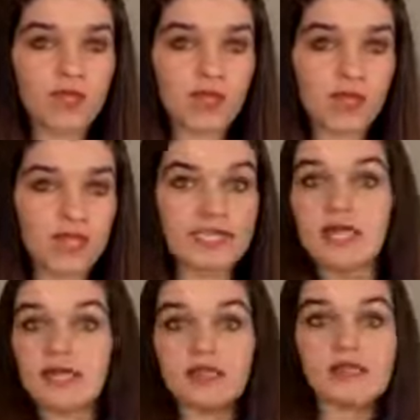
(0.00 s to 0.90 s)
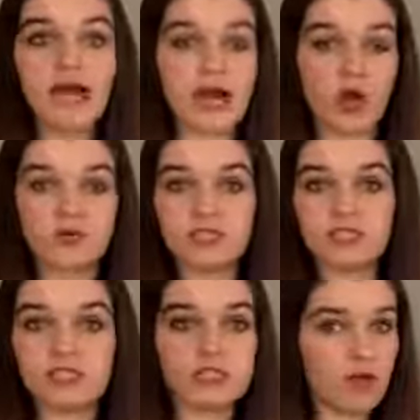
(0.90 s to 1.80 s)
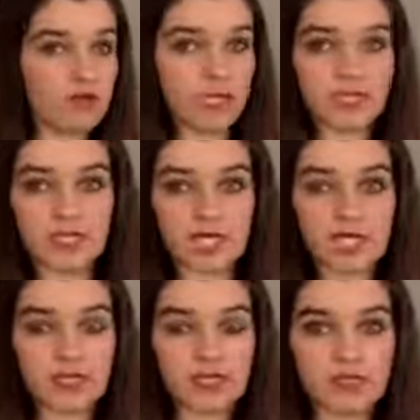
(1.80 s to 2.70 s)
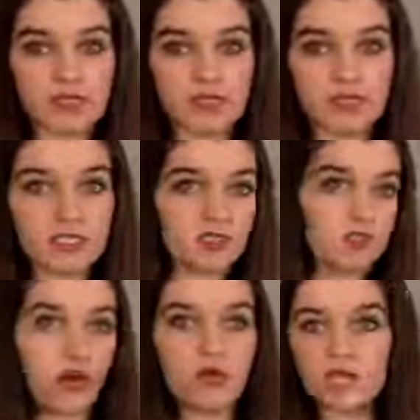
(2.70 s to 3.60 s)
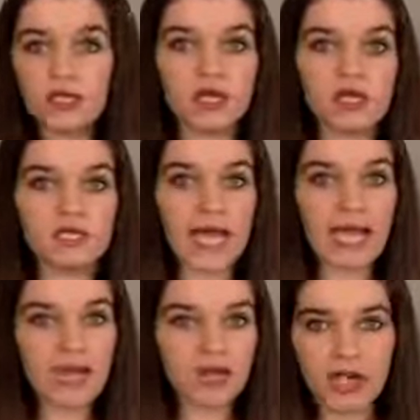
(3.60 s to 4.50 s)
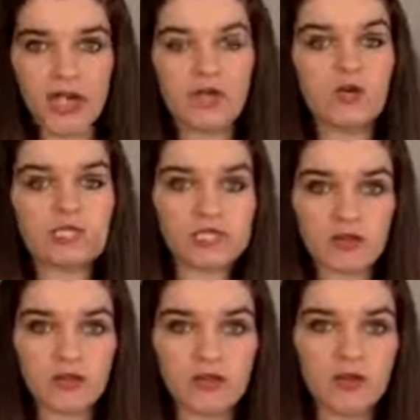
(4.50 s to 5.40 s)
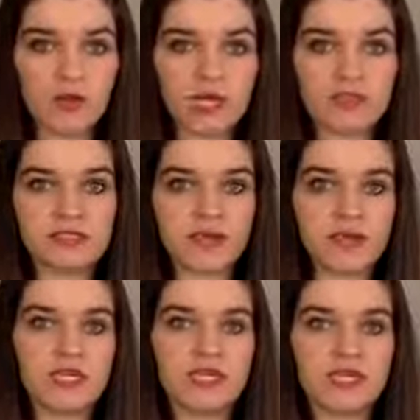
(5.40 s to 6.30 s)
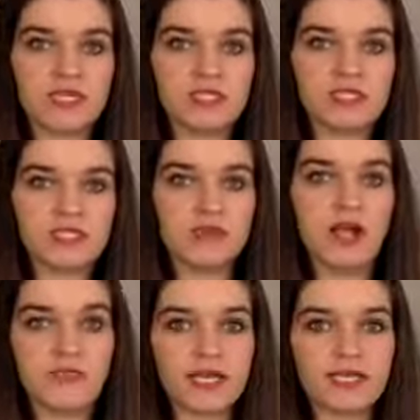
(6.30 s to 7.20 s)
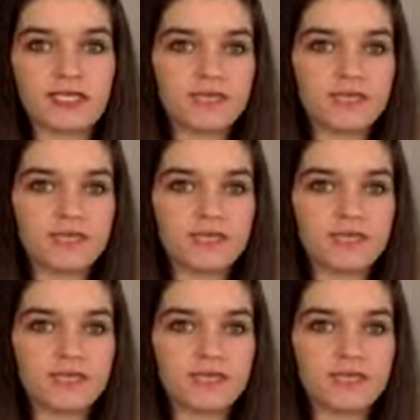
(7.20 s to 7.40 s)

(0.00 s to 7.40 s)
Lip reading: And again, that helps you to self-regulate. You don't need a diet or anyone telling you when to stop eating because you got this.